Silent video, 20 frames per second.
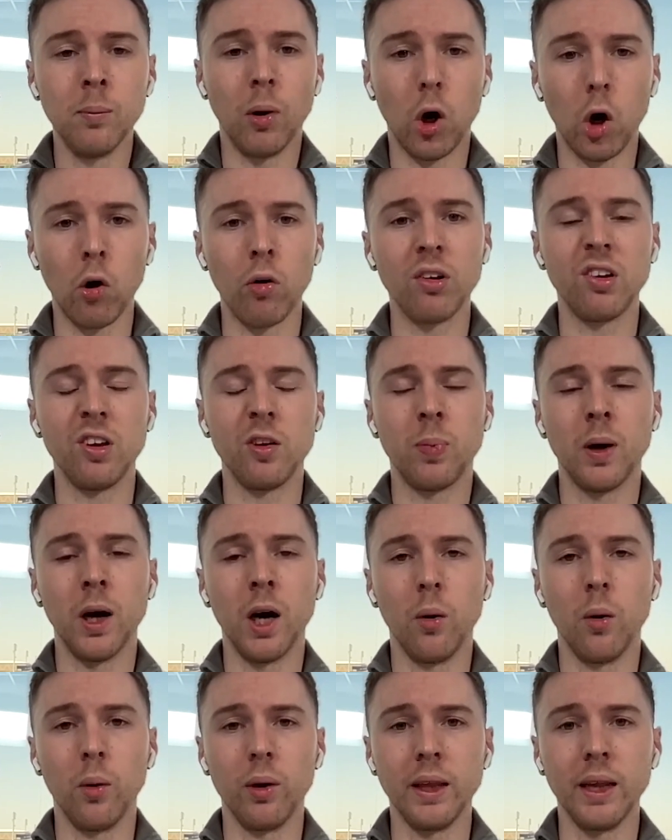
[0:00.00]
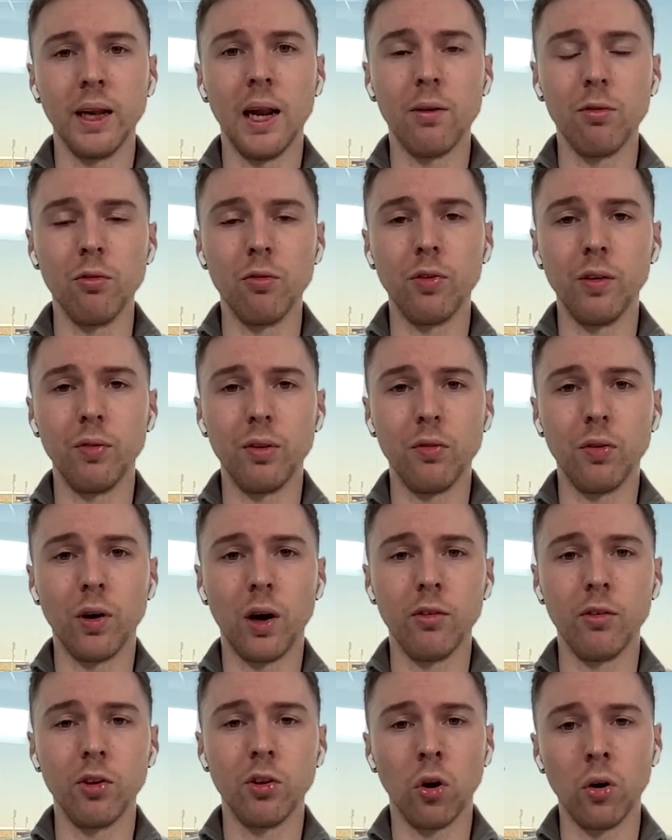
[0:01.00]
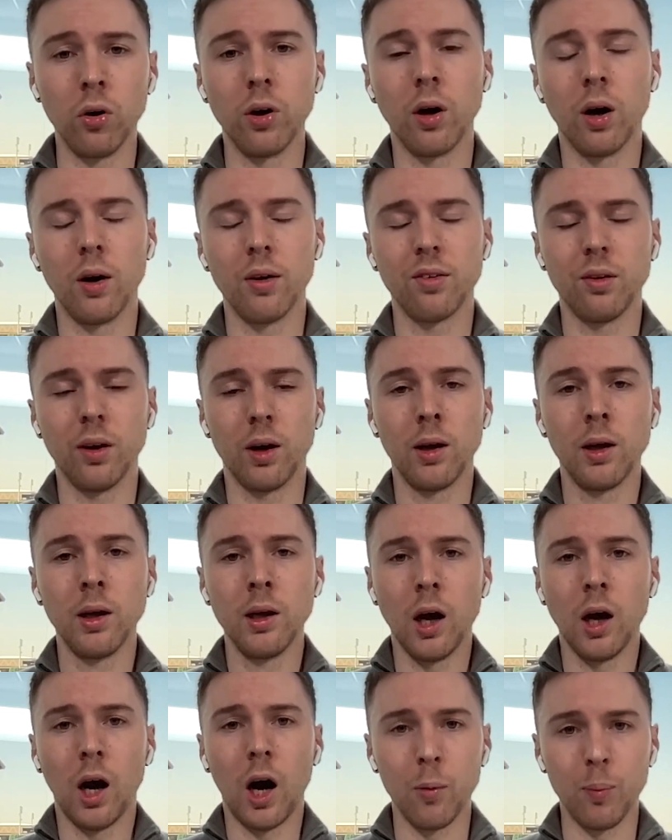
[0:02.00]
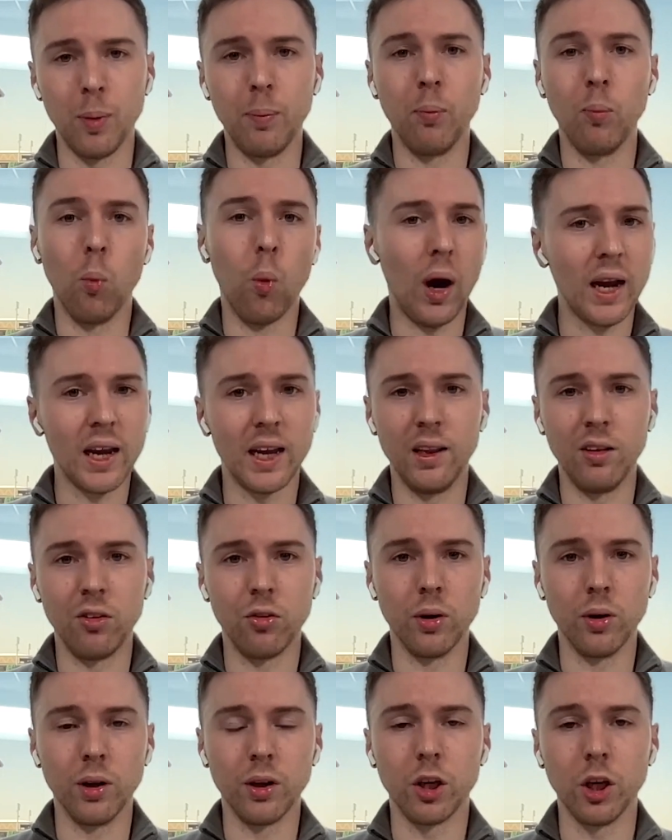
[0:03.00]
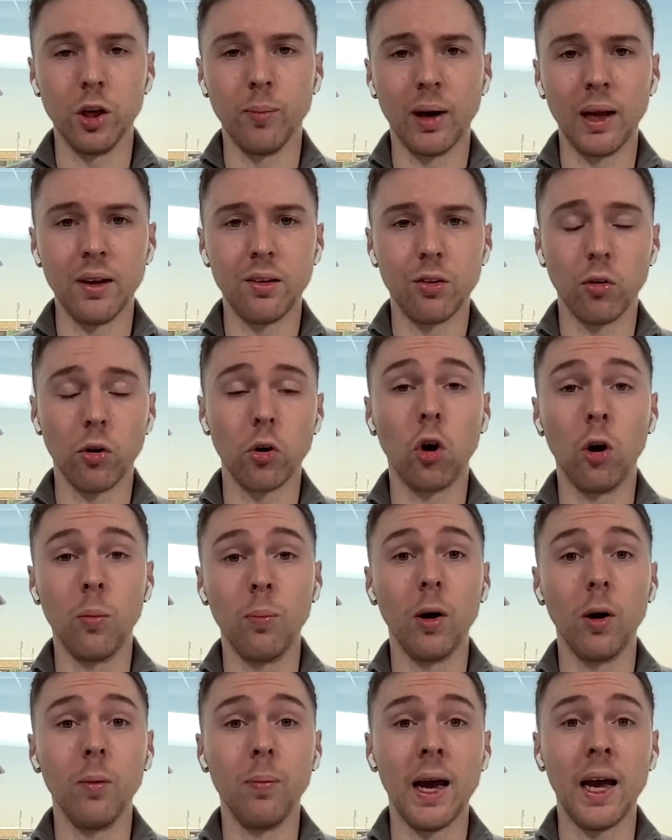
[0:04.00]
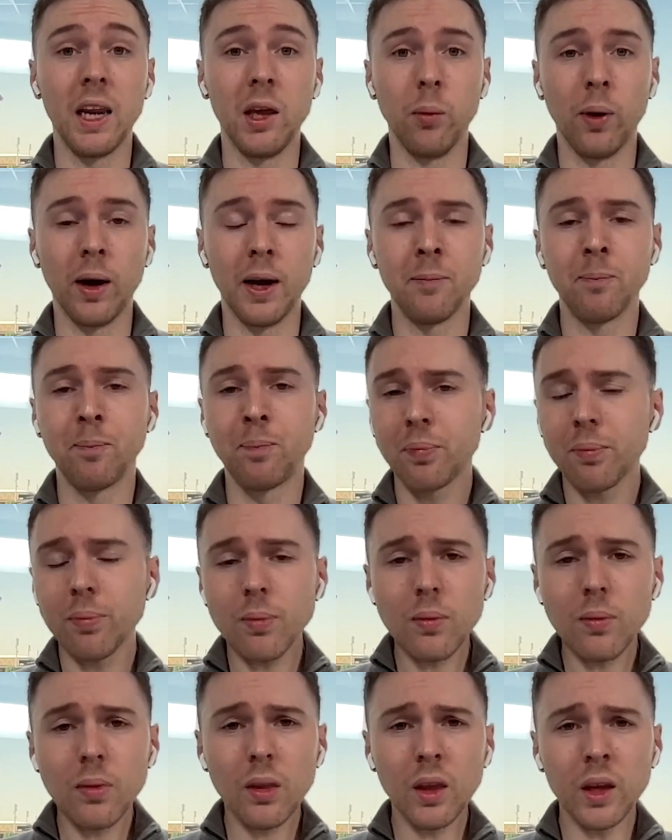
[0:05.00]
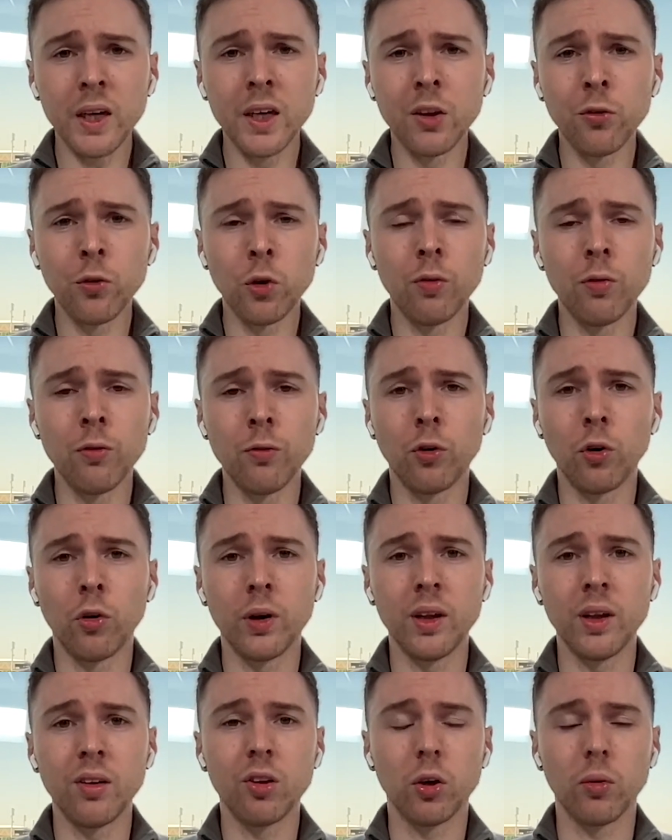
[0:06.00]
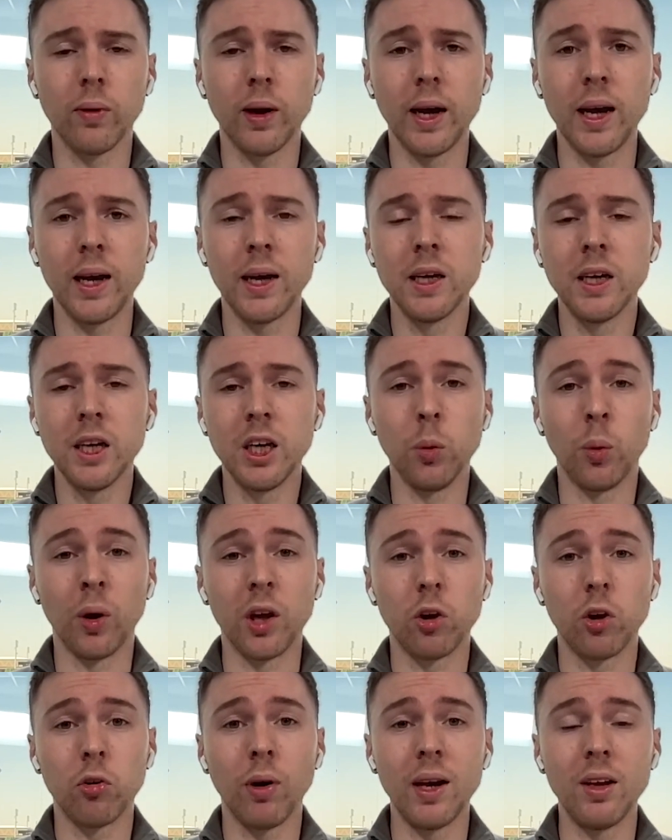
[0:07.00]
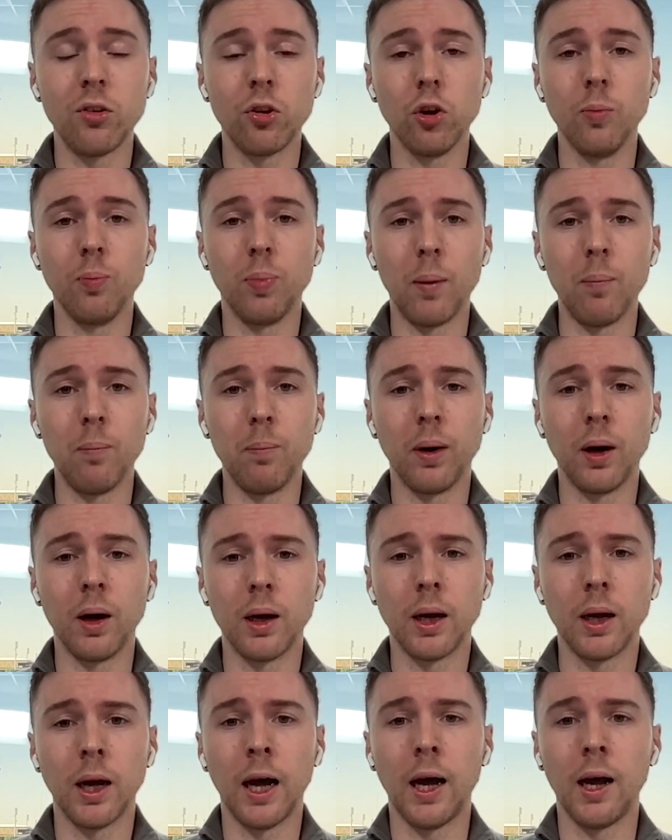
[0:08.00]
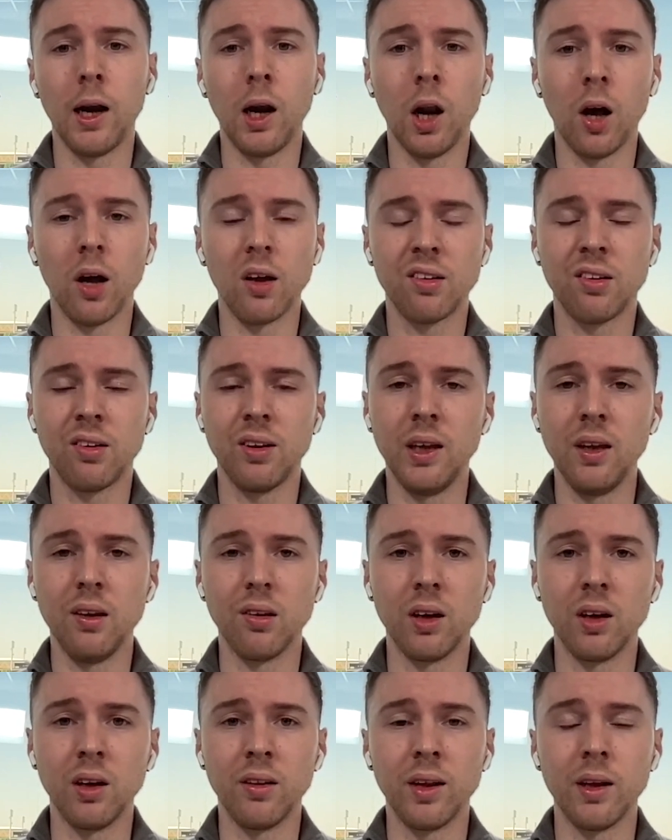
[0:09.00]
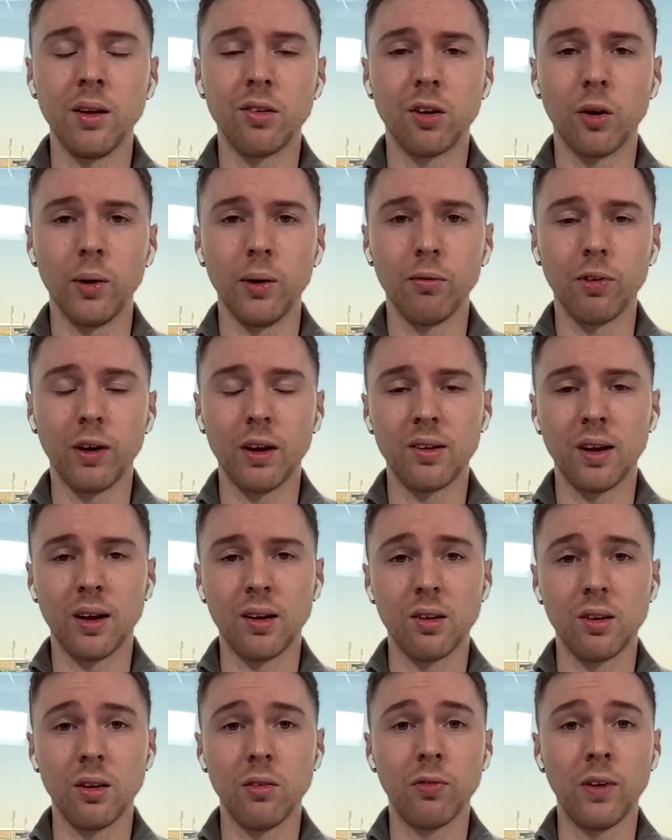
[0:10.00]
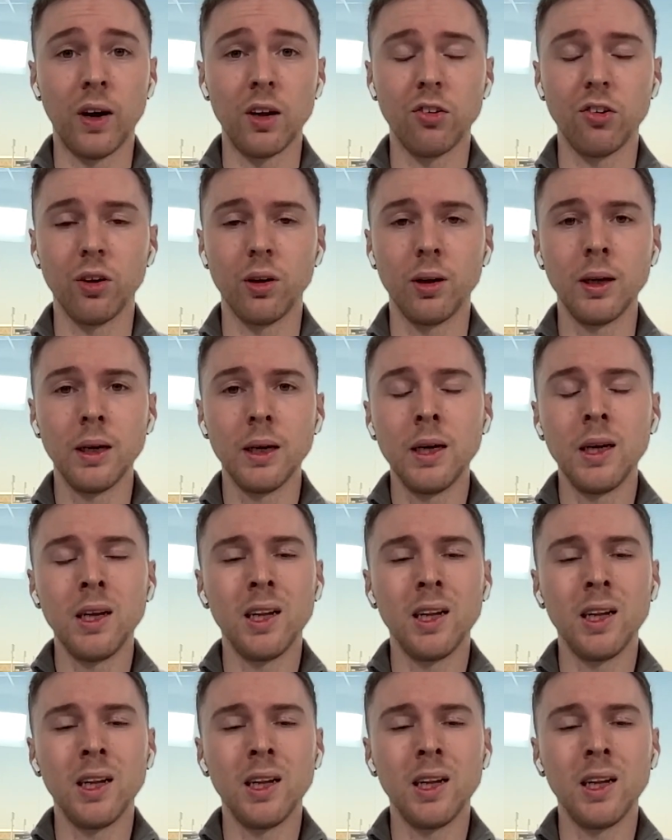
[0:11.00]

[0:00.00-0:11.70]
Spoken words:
but Horace's Pearl in the 11:55 at Doncaster, I'd be whacking into an accumulator or a combo bet anyway. He's 4 from 4 in his career. He won a Grade 2 bumper last season and did so in fantastic fashion.